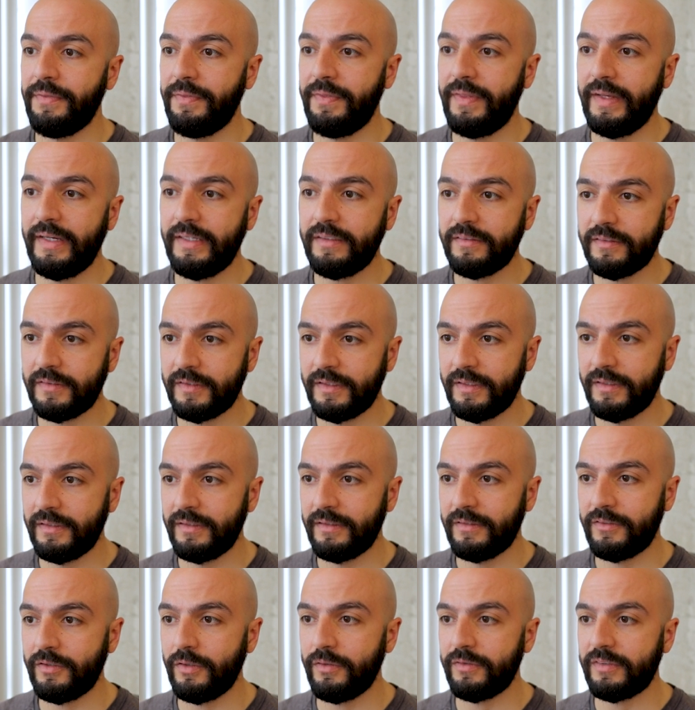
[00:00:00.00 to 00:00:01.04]
this.
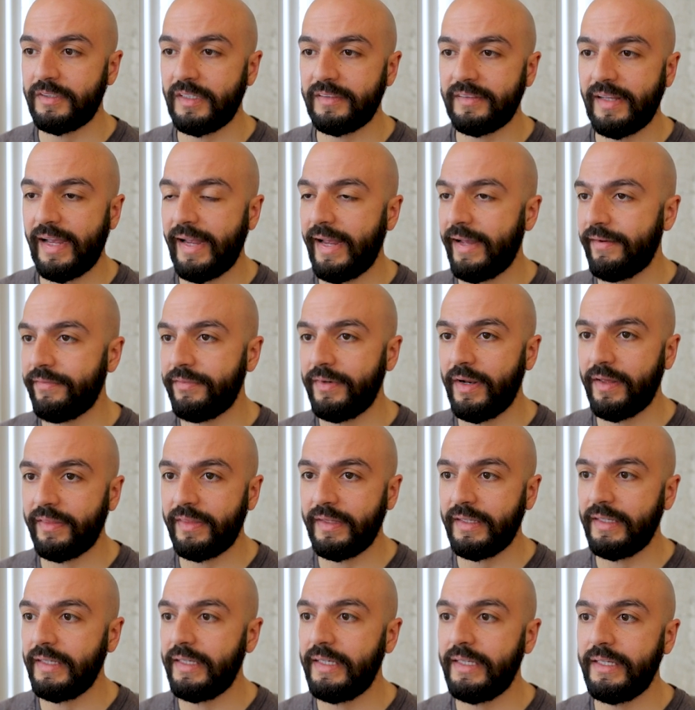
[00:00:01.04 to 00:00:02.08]
So it says I have
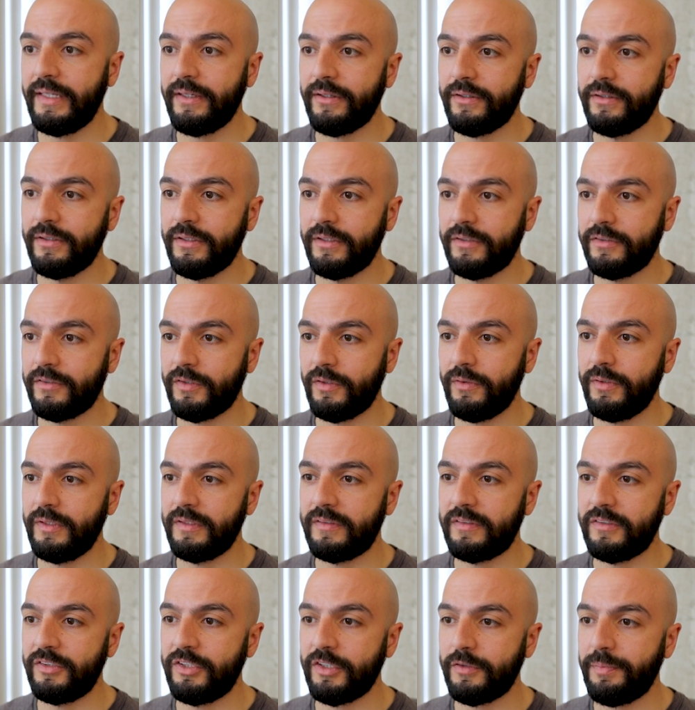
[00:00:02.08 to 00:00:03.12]
nothing here. So
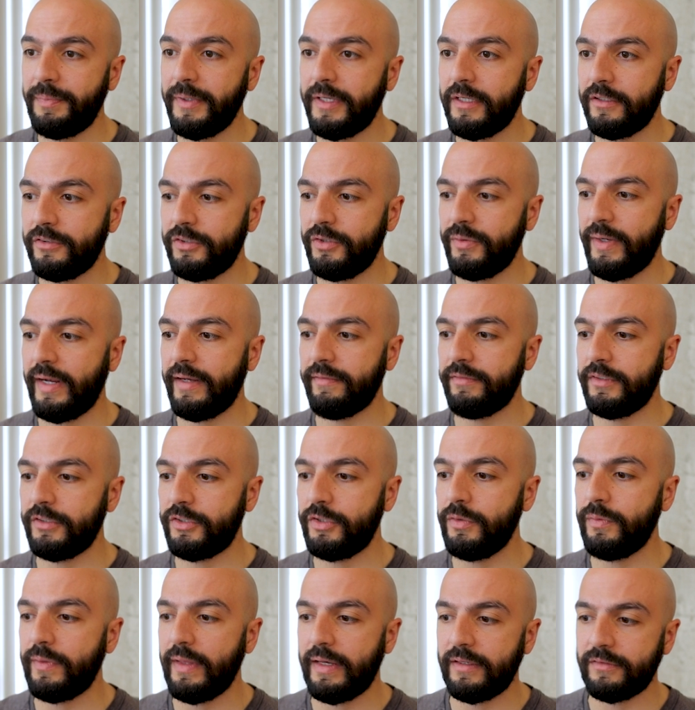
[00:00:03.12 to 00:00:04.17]
it's just because you have the
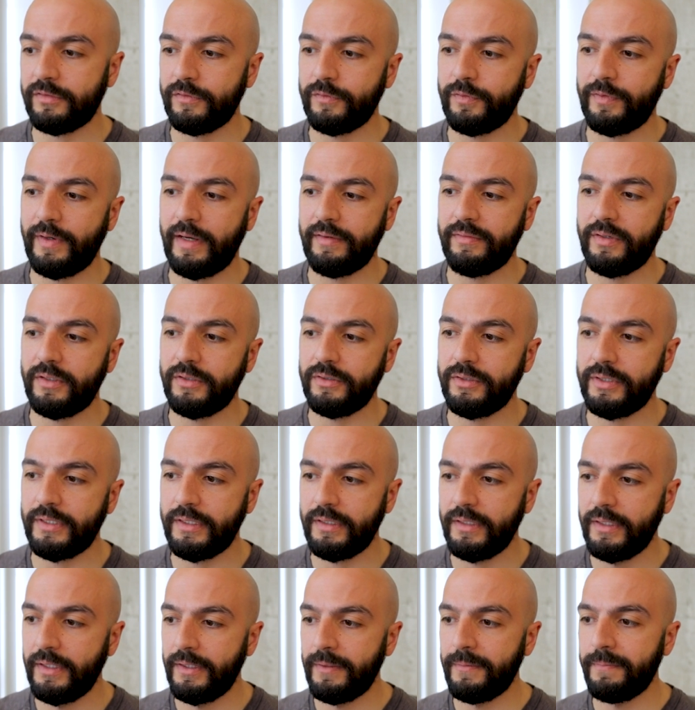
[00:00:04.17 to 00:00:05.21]
2,500
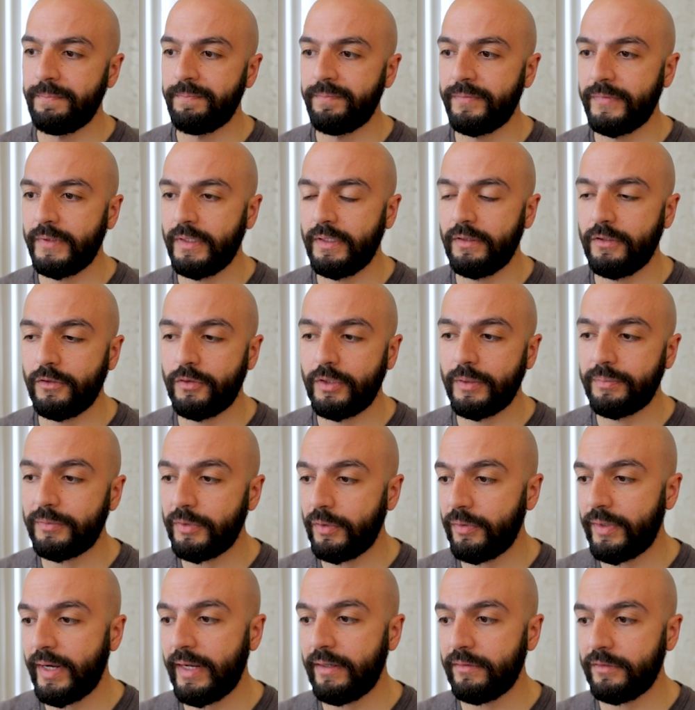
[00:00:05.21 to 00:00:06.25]
in the
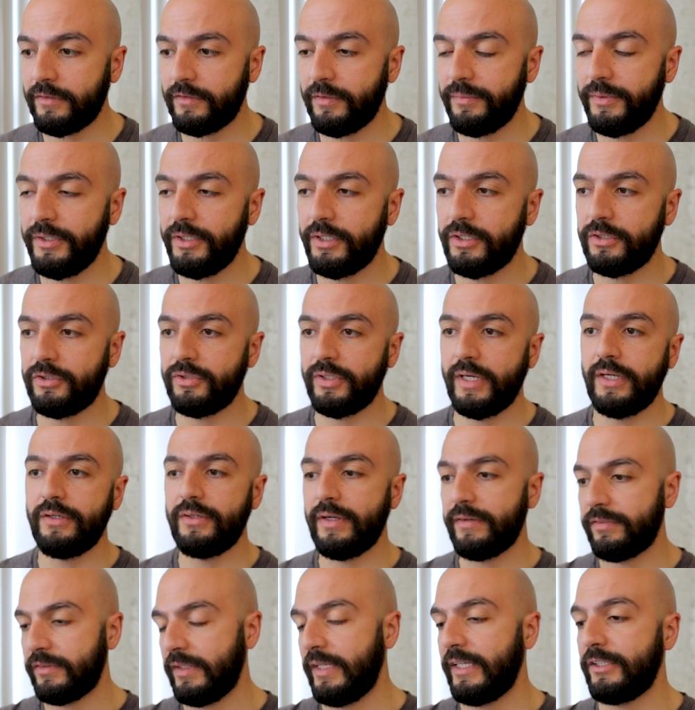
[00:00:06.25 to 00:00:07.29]
crypto account doesn't mean you can trade. You
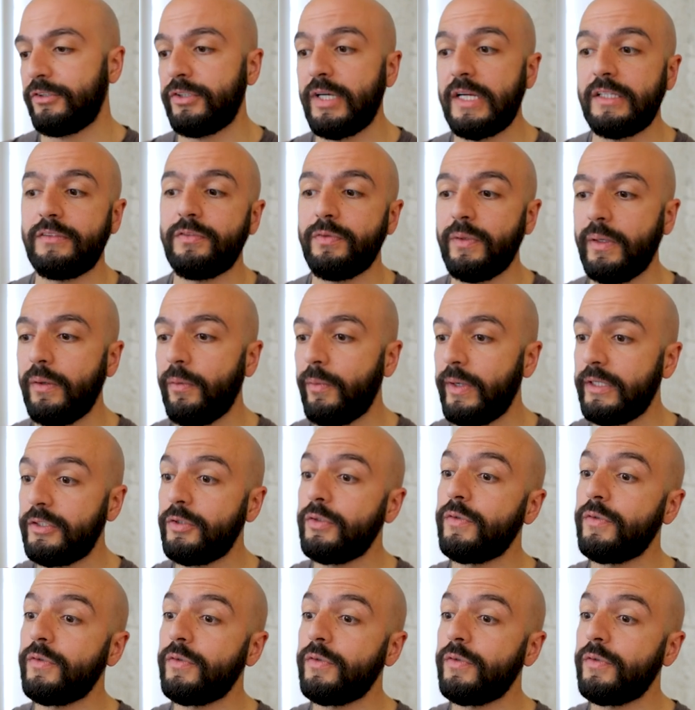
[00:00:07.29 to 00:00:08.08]
have to like transfer it,